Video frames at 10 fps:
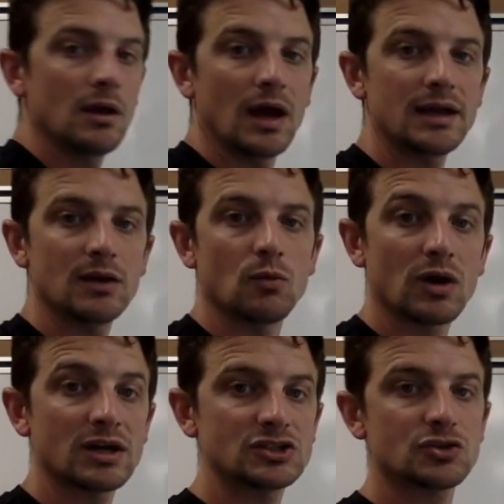again, we're
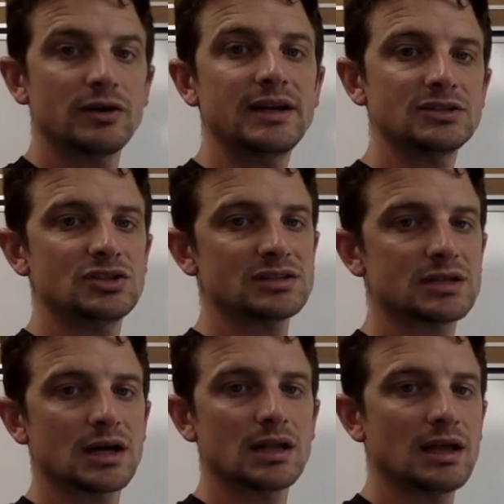going to treat it just
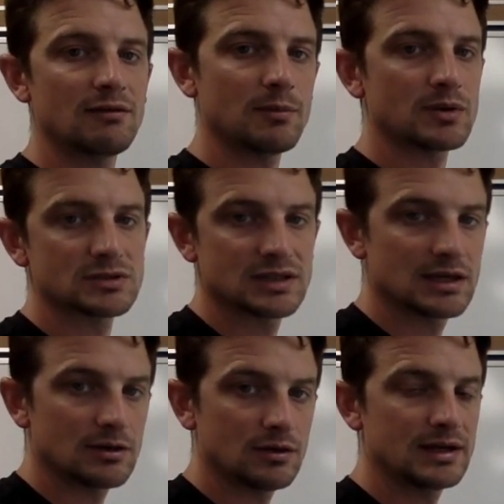like 11
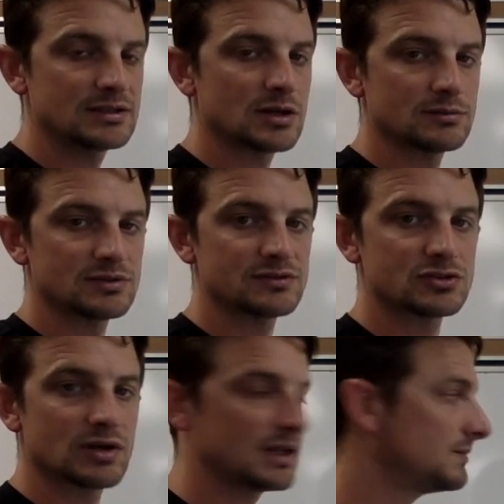personnel in terms of
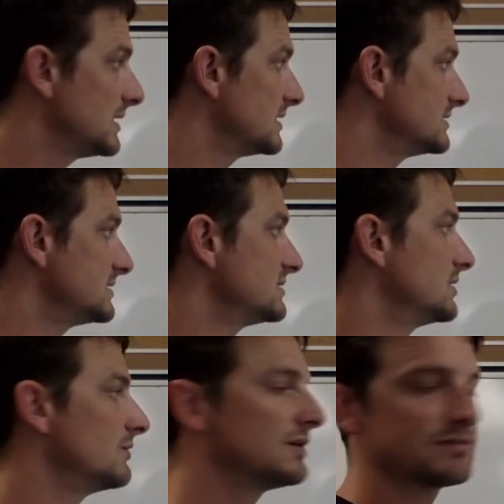strength, because this is
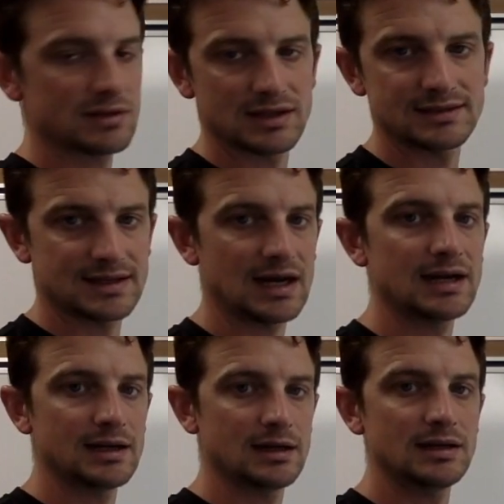no different than a
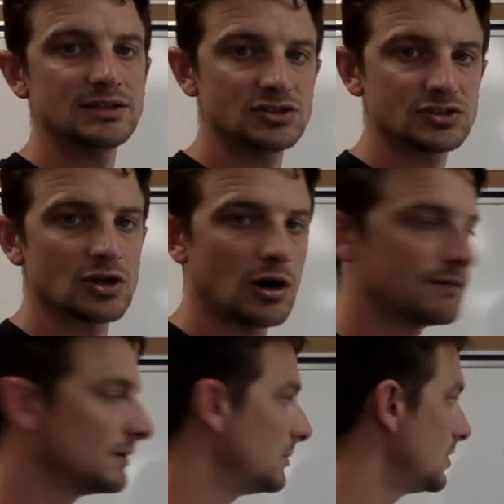tight end. He's just
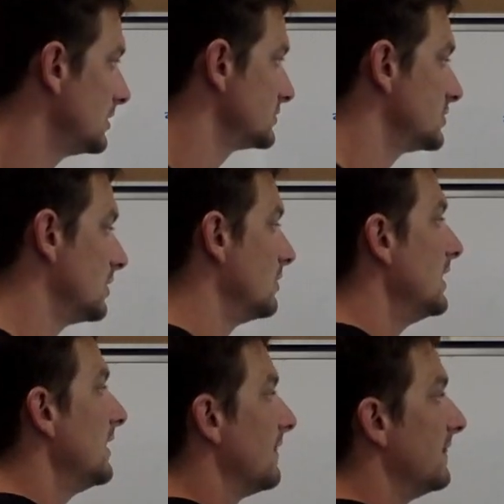off the ball. So
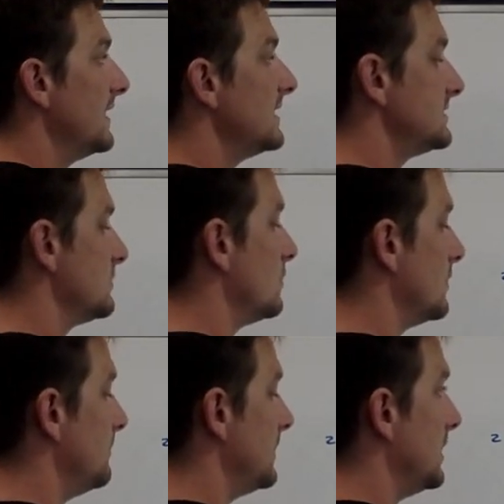this
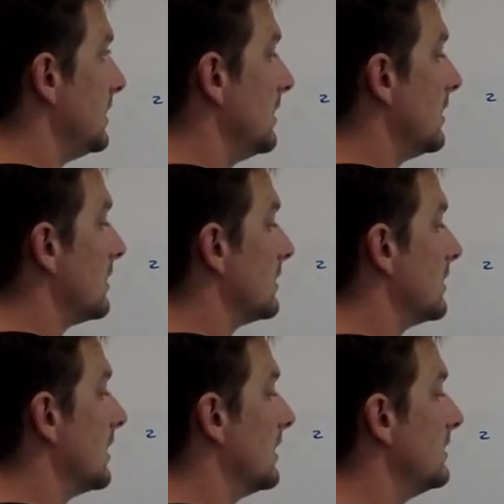would be
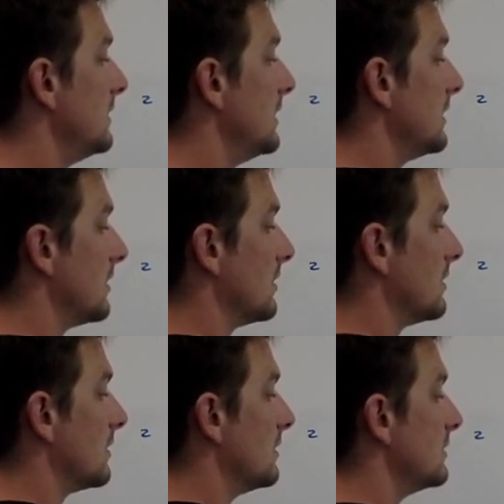gun near
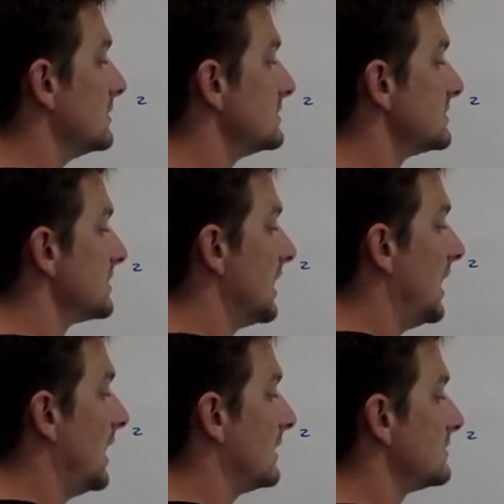
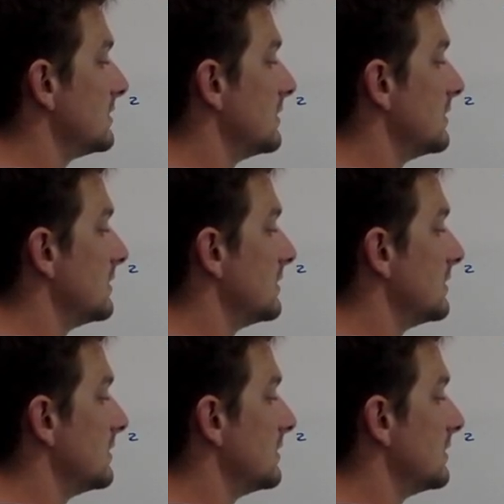slot